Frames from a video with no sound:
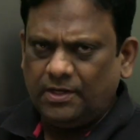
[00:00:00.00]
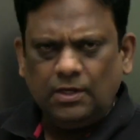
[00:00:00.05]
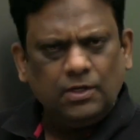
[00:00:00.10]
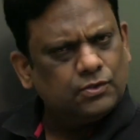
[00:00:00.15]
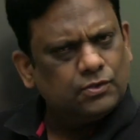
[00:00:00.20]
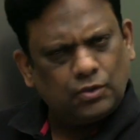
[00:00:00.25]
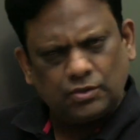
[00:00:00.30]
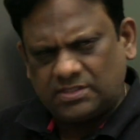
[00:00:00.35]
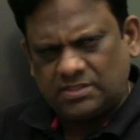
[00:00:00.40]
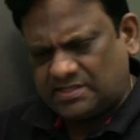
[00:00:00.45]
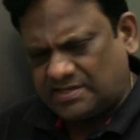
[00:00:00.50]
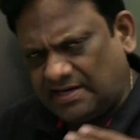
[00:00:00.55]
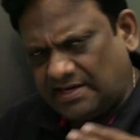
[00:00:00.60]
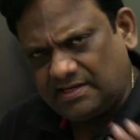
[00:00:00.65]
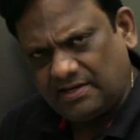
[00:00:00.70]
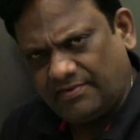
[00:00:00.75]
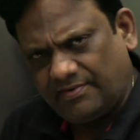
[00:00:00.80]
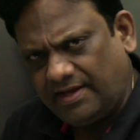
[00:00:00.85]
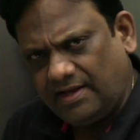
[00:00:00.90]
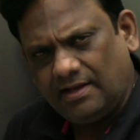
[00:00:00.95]
So straight
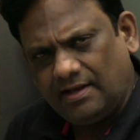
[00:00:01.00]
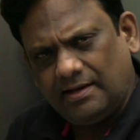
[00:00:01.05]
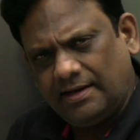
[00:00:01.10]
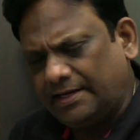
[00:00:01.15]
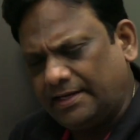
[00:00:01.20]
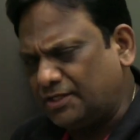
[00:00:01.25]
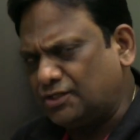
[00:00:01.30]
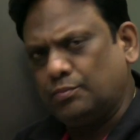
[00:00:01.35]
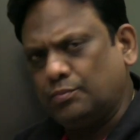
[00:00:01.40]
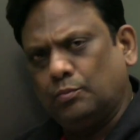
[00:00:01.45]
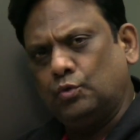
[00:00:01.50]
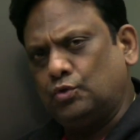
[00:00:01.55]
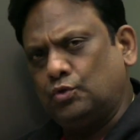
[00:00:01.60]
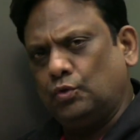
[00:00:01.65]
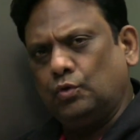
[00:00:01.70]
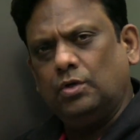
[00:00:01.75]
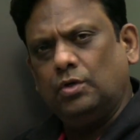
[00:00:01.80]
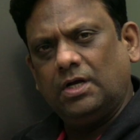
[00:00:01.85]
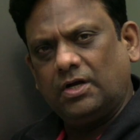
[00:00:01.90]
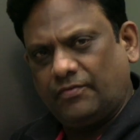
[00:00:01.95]
away, let us move
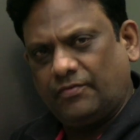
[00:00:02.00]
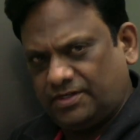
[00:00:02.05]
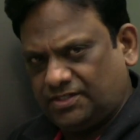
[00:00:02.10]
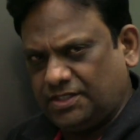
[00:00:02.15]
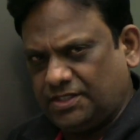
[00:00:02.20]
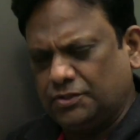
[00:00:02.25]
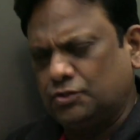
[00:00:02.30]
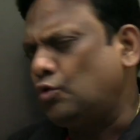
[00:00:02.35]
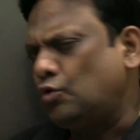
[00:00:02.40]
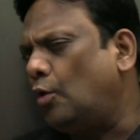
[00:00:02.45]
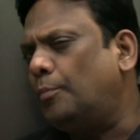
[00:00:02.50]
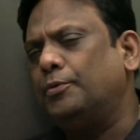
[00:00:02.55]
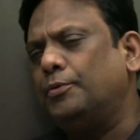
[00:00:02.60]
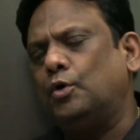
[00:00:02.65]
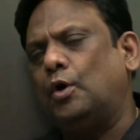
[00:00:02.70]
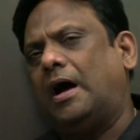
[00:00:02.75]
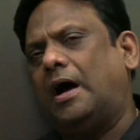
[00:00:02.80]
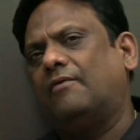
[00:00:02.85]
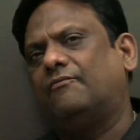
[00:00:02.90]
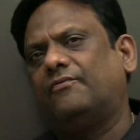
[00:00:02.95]
to questions. Hope you
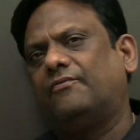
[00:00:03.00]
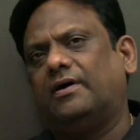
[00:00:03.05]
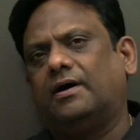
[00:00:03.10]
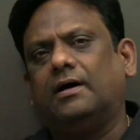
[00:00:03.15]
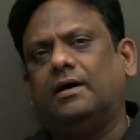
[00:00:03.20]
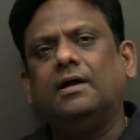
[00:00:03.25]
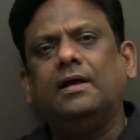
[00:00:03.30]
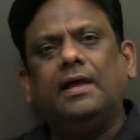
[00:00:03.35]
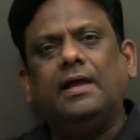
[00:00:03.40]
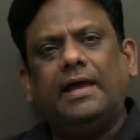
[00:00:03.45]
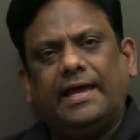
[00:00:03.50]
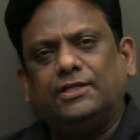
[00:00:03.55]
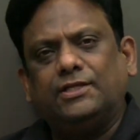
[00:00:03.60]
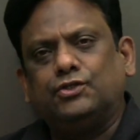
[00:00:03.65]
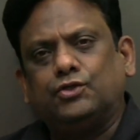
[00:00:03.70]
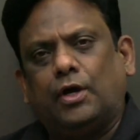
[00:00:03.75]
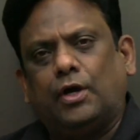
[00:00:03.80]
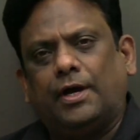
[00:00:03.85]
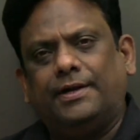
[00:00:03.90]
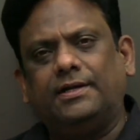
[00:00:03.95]
have
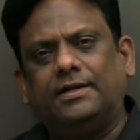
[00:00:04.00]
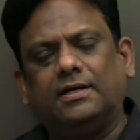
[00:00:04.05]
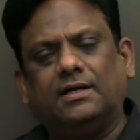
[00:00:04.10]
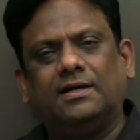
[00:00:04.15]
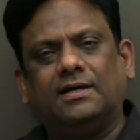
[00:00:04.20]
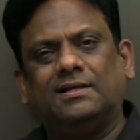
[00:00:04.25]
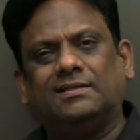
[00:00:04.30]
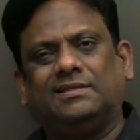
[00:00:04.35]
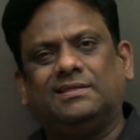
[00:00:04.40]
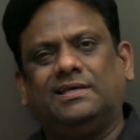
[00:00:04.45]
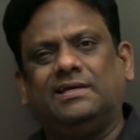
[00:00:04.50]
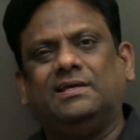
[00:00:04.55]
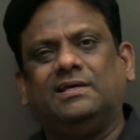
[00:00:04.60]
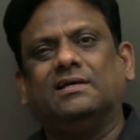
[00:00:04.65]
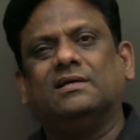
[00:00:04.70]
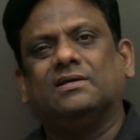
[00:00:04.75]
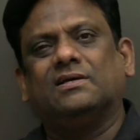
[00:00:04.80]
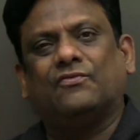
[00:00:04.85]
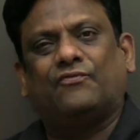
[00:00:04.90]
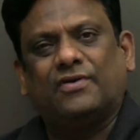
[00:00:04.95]
enjoyed
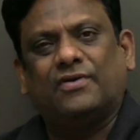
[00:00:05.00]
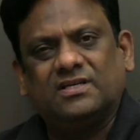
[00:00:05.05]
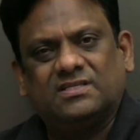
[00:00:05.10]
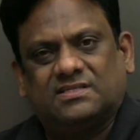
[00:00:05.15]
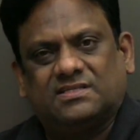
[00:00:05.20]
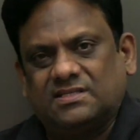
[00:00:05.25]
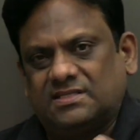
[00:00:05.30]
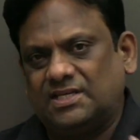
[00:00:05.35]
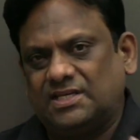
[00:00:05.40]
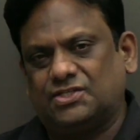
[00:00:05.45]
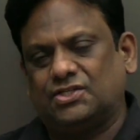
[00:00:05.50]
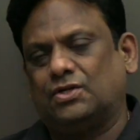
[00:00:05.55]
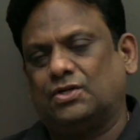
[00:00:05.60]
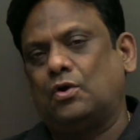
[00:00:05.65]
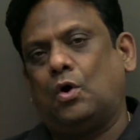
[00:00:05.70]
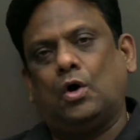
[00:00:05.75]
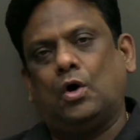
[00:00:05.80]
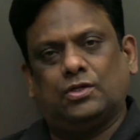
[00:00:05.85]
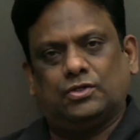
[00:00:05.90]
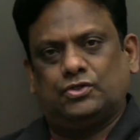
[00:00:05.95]
the first session
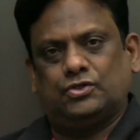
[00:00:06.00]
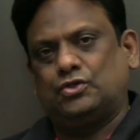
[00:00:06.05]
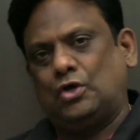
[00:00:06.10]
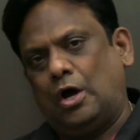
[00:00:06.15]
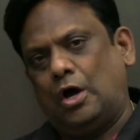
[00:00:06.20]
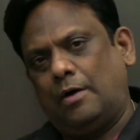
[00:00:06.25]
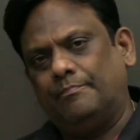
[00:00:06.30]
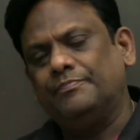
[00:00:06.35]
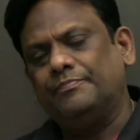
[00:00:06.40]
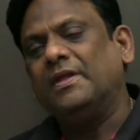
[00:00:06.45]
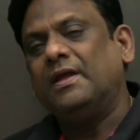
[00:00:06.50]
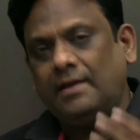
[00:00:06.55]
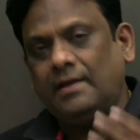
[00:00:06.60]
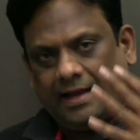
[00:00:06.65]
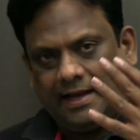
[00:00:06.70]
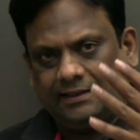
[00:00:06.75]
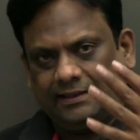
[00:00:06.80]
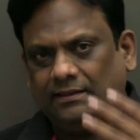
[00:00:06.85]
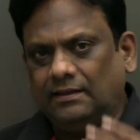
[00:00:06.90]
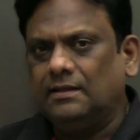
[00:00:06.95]
on SOM,
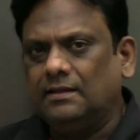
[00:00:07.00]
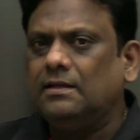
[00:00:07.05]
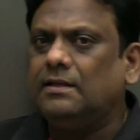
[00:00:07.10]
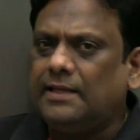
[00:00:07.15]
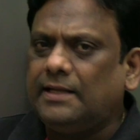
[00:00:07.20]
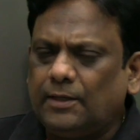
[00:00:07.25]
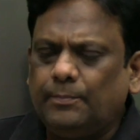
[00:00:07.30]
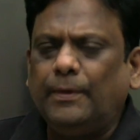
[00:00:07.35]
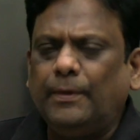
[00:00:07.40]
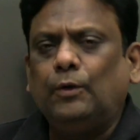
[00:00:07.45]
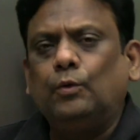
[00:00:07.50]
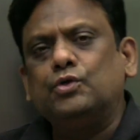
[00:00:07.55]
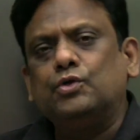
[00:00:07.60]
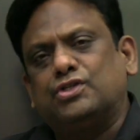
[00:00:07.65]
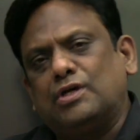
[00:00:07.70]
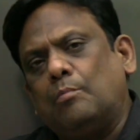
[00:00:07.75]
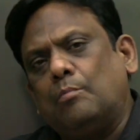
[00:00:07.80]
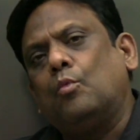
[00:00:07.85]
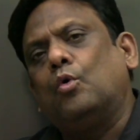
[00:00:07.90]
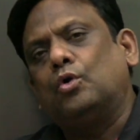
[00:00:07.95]
and let me do
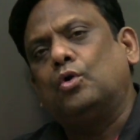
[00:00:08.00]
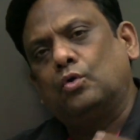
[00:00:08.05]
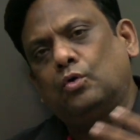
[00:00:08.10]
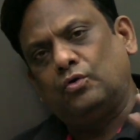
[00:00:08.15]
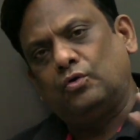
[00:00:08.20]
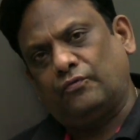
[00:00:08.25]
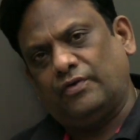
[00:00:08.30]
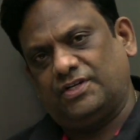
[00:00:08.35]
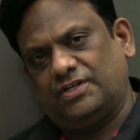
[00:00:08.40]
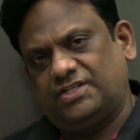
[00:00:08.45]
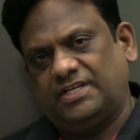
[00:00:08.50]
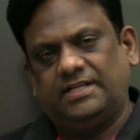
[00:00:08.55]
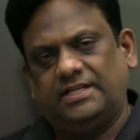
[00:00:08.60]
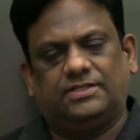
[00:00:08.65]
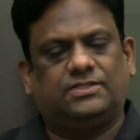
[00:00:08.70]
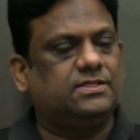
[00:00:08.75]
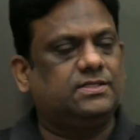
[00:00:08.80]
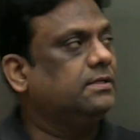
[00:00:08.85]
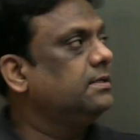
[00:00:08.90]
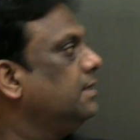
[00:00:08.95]
some more good questions.